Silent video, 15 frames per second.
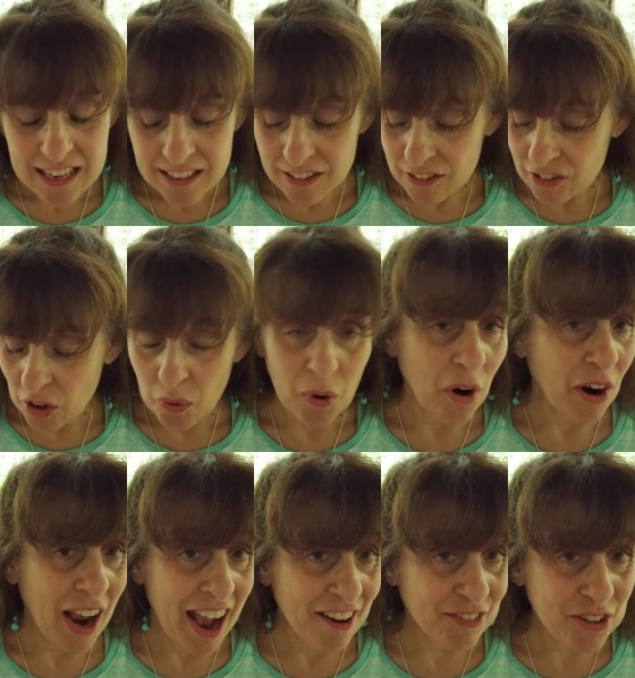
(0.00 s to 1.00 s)
So our
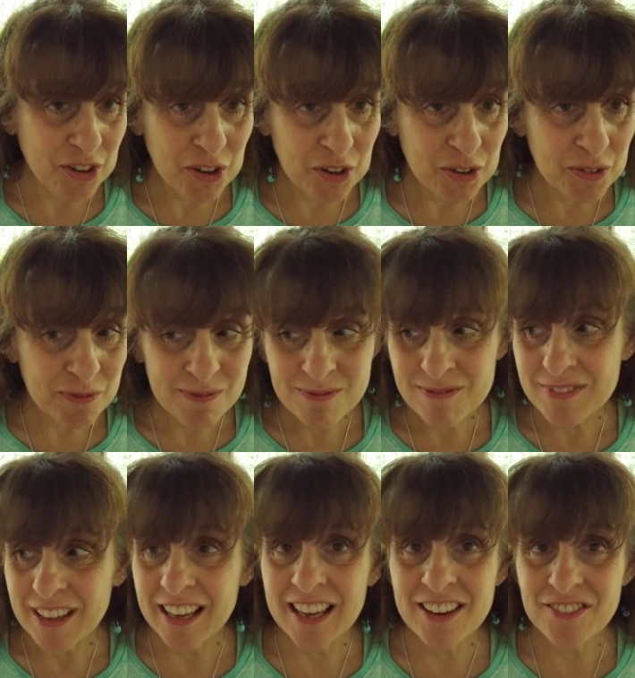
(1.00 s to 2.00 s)
afternoon,
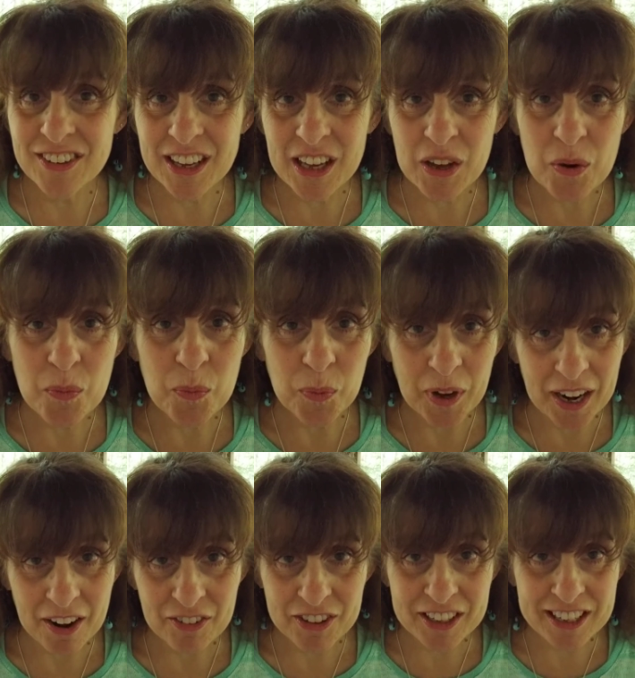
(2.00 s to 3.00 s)
evening,
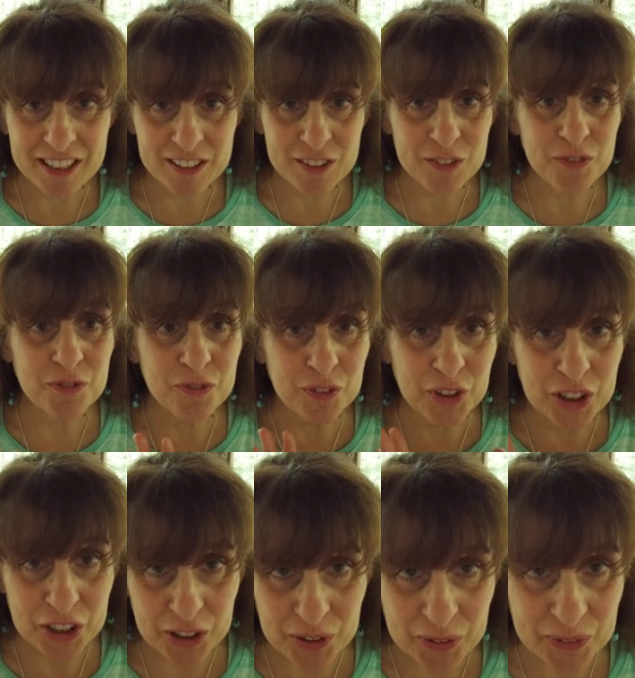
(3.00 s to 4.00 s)
whatever it is for
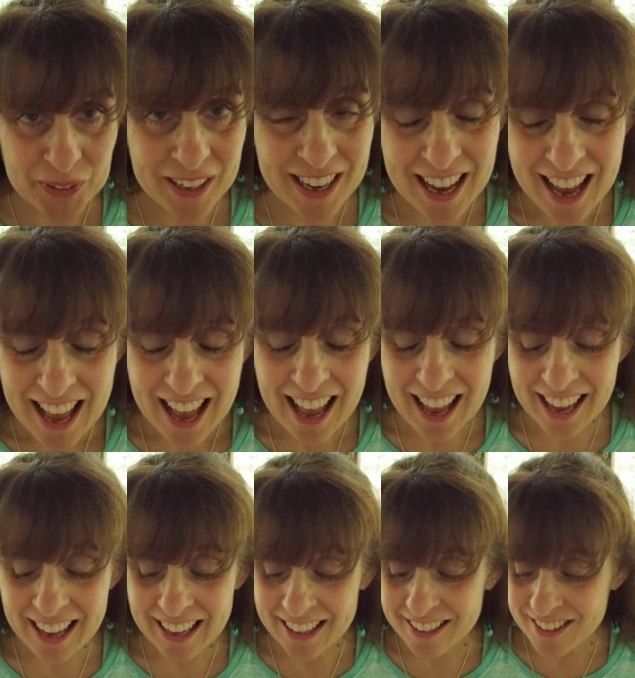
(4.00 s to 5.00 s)
you.
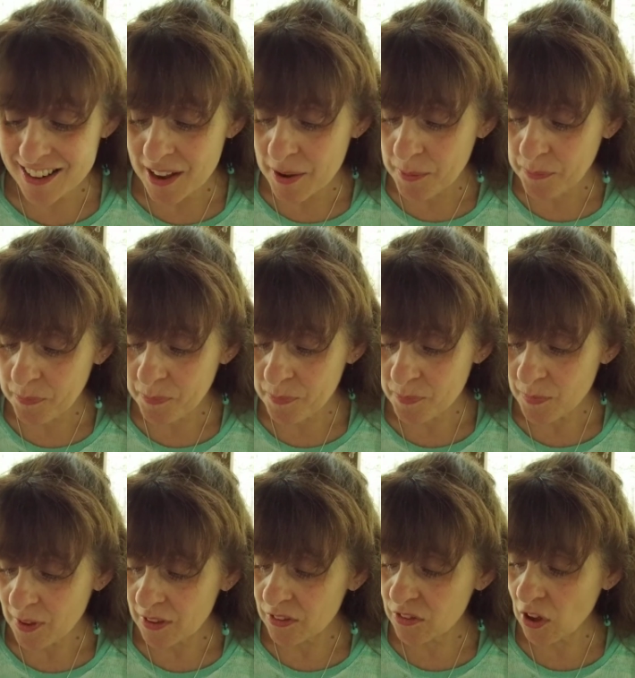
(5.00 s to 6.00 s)
And
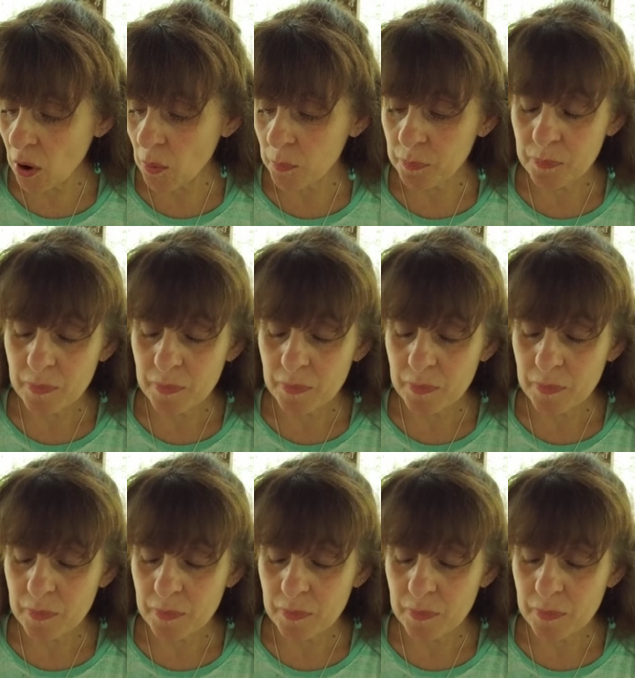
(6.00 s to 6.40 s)
so